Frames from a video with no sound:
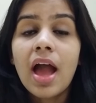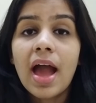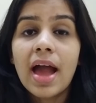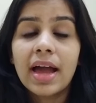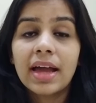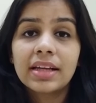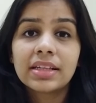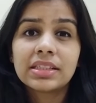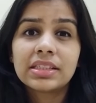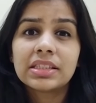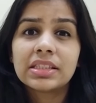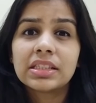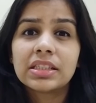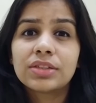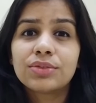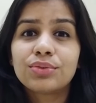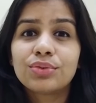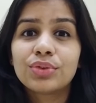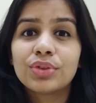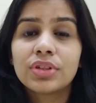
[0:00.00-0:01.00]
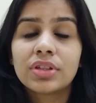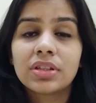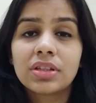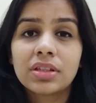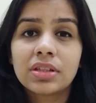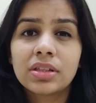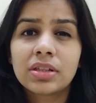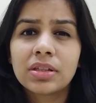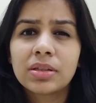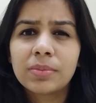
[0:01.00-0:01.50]
and it
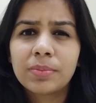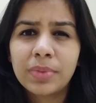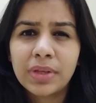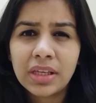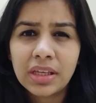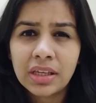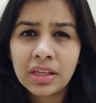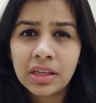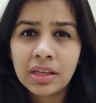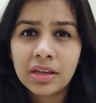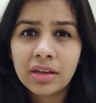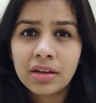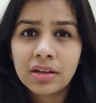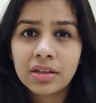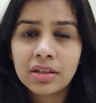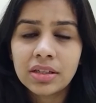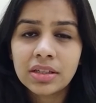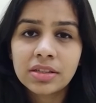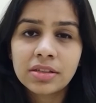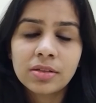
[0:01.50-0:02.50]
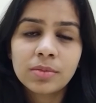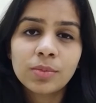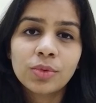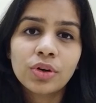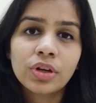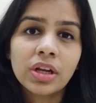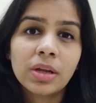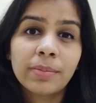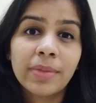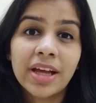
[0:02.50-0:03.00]
will be a little
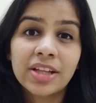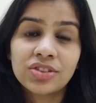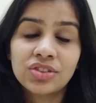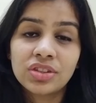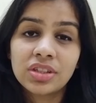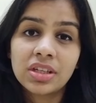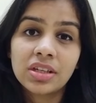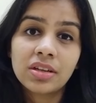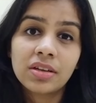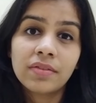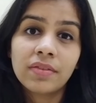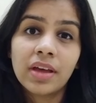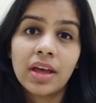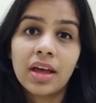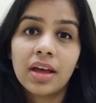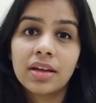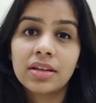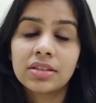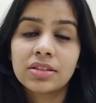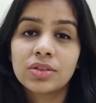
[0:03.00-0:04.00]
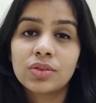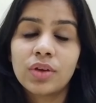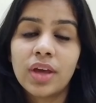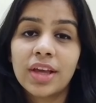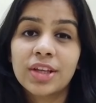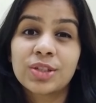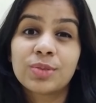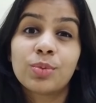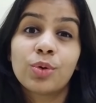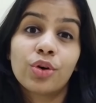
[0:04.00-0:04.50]
more imaginative and
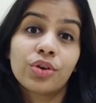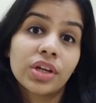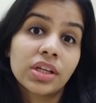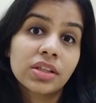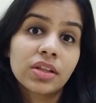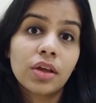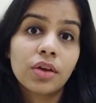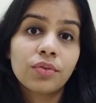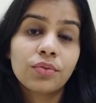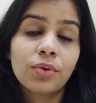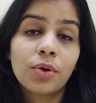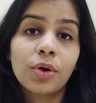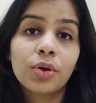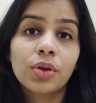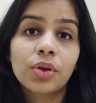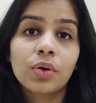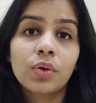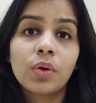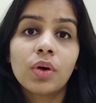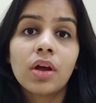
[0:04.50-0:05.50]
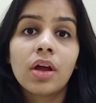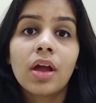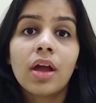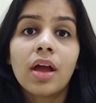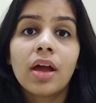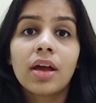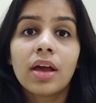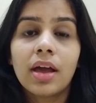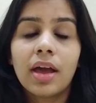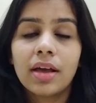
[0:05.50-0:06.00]
exploring thing for you.
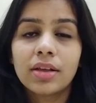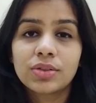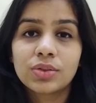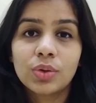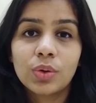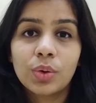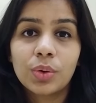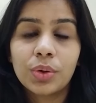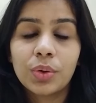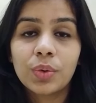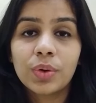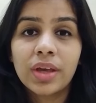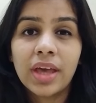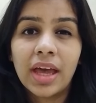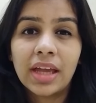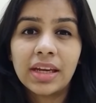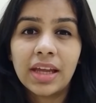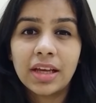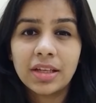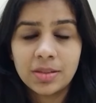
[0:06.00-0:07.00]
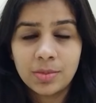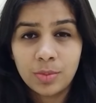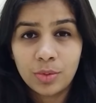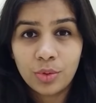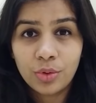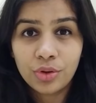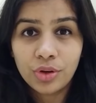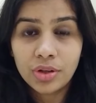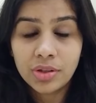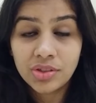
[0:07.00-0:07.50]
So you can
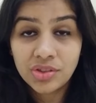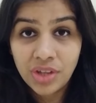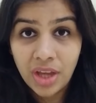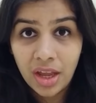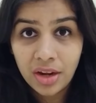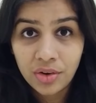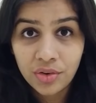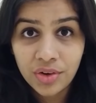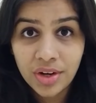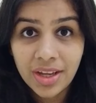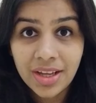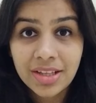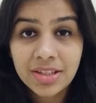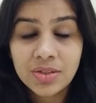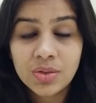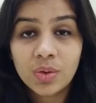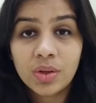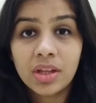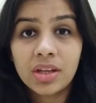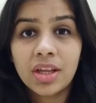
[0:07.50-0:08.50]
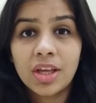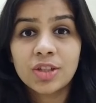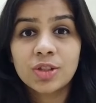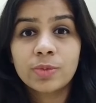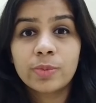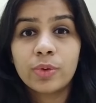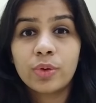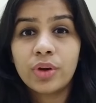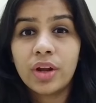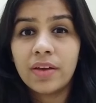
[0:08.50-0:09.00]
explore your genres, you can
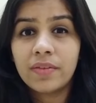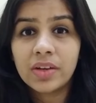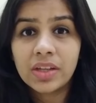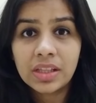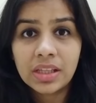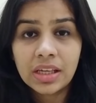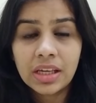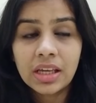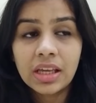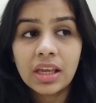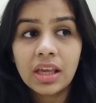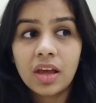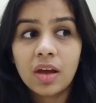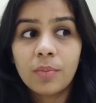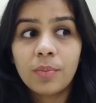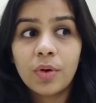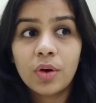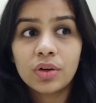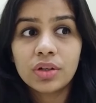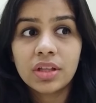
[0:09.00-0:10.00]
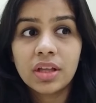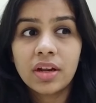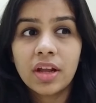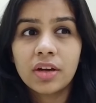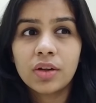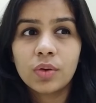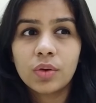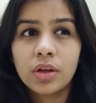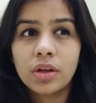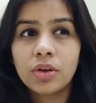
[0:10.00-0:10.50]
explore everything about that,
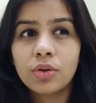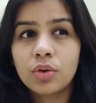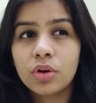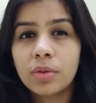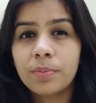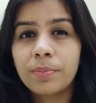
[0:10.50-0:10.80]
and you can